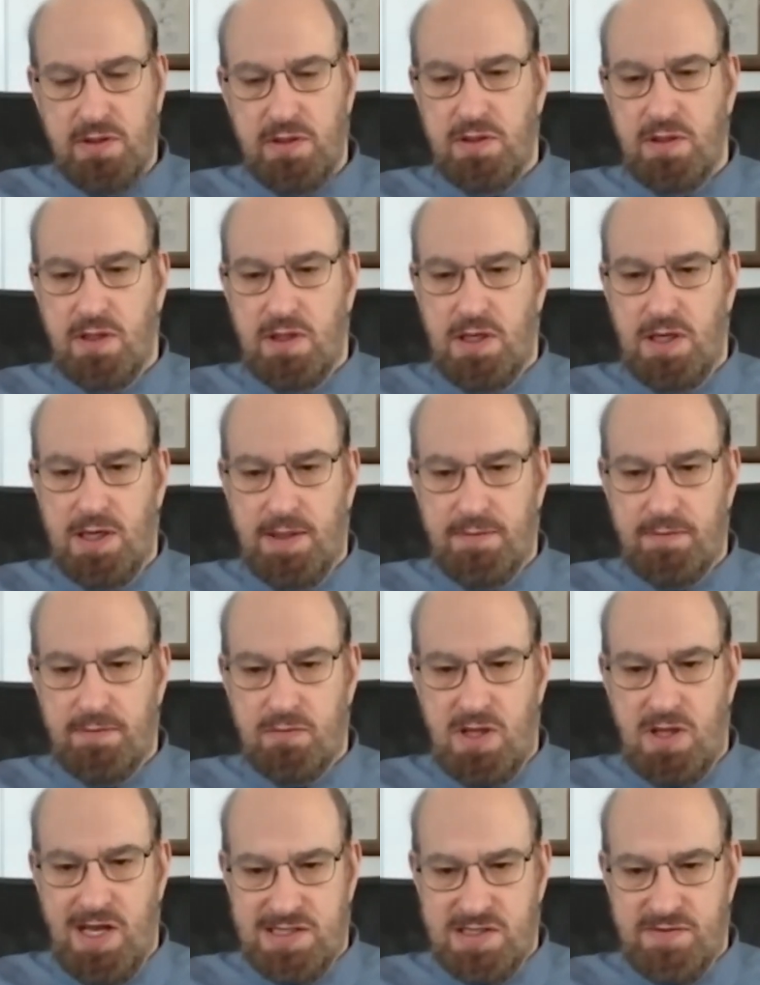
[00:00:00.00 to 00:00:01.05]
uh,
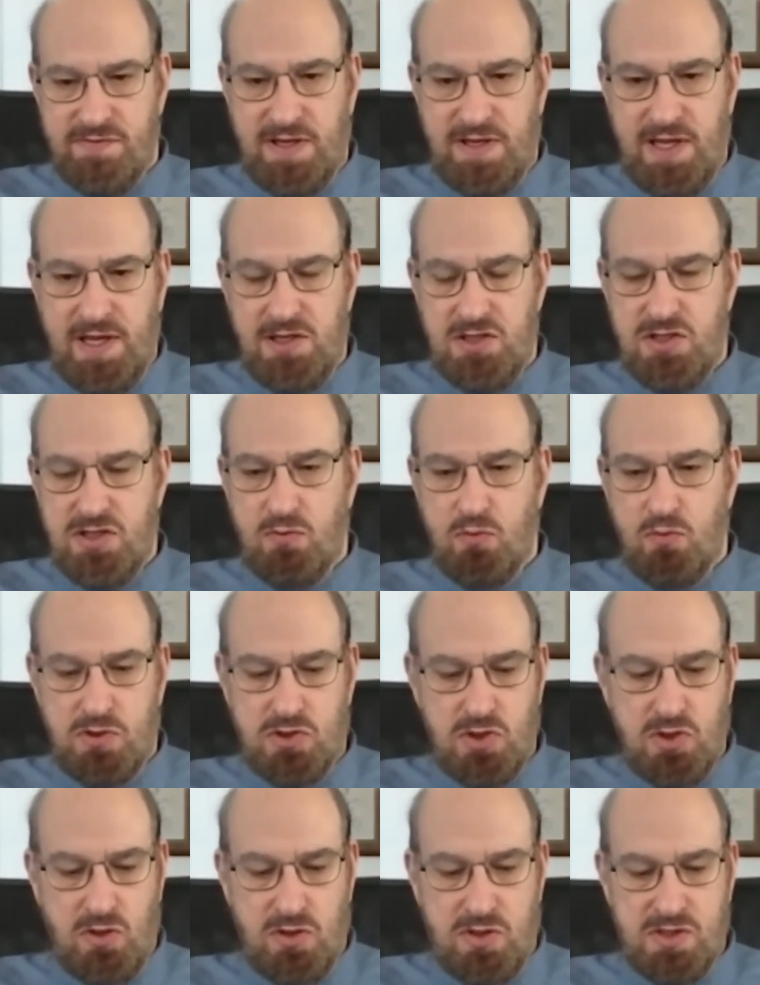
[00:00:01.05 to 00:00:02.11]
classification,
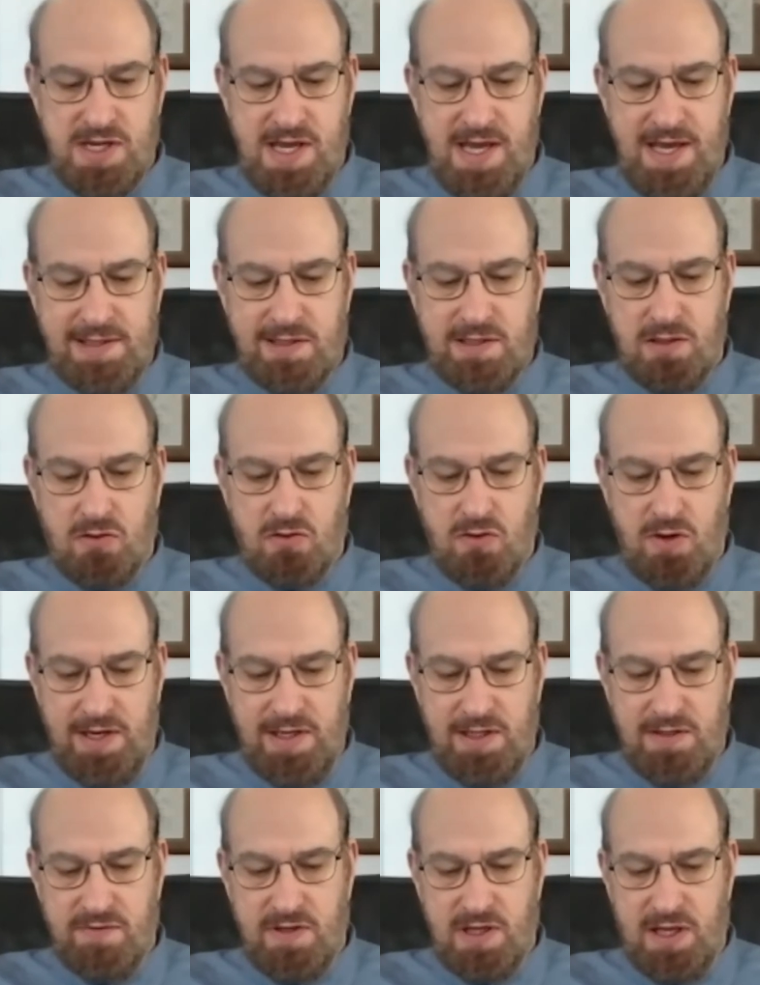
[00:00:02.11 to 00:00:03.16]
which looks at the grade
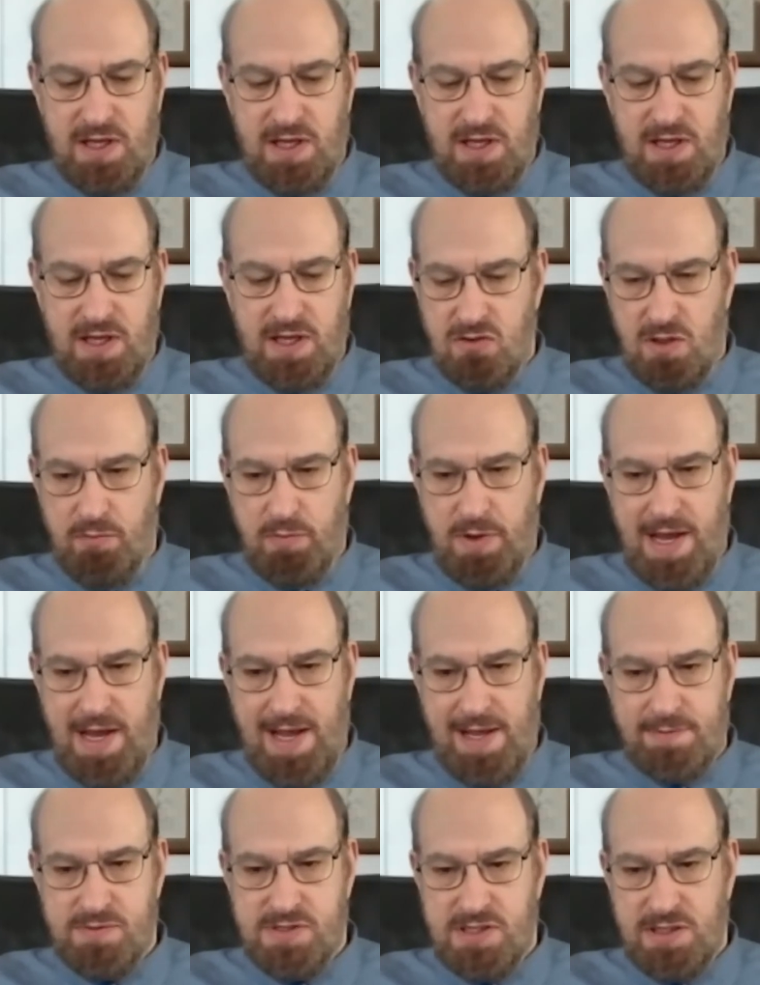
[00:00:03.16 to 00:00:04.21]
of the cancer on
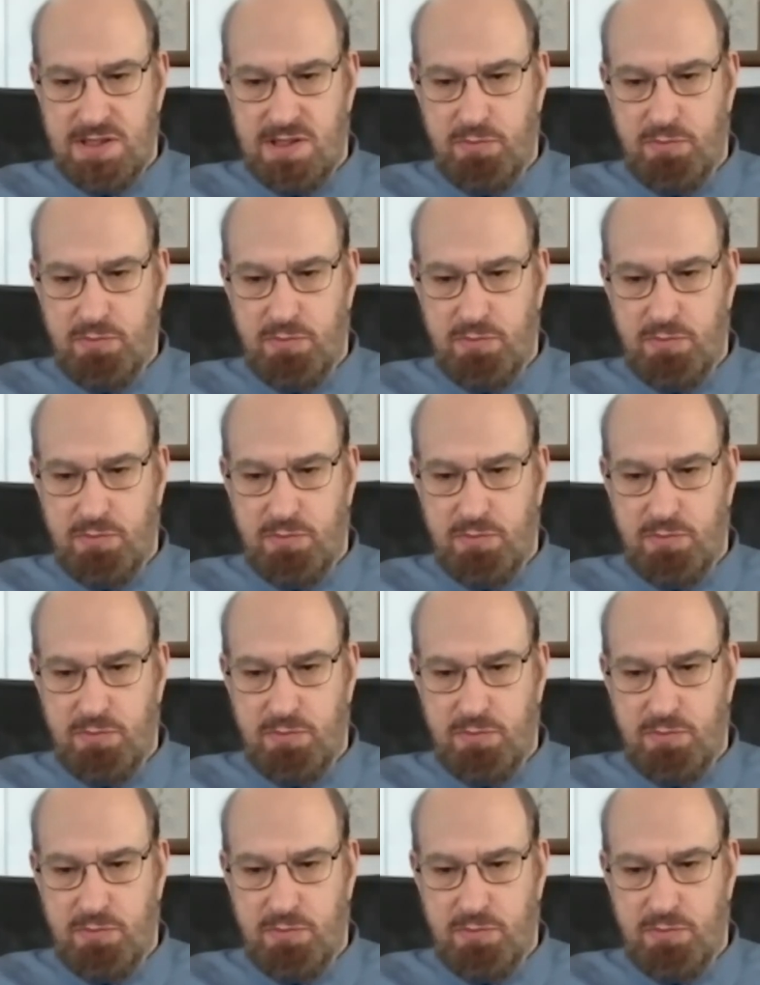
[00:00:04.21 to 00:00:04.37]
biopsy,